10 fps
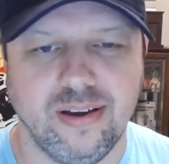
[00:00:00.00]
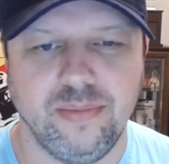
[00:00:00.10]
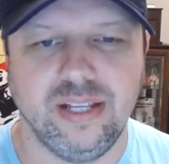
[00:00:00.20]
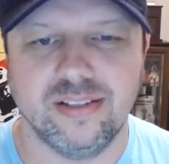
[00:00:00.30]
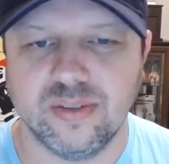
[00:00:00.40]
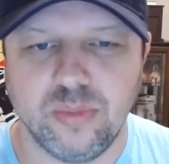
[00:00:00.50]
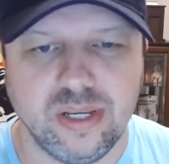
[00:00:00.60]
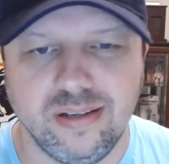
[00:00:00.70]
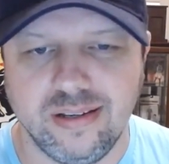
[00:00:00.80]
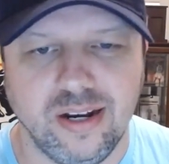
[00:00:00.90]
I mean, this has
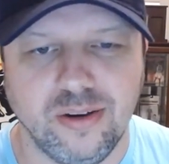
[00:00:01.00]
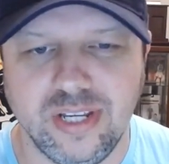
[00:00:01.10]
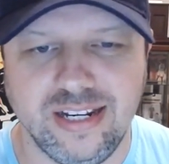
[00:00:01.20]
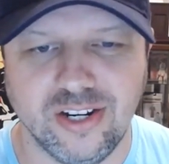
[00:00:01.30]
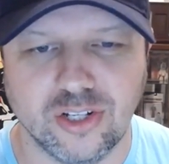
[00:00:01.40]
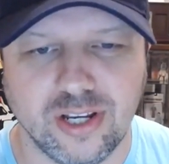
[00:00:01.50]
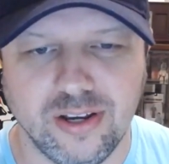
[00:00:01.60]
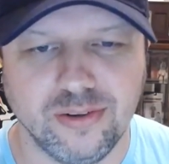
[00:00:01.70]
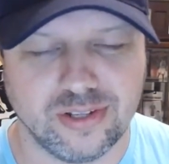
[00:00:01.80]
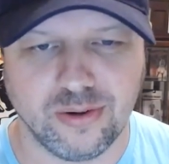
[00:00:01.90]
been, 10 years
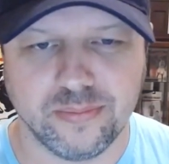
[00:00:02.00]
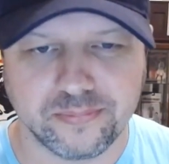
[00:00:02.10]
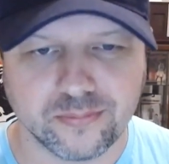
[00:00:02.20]
ago, so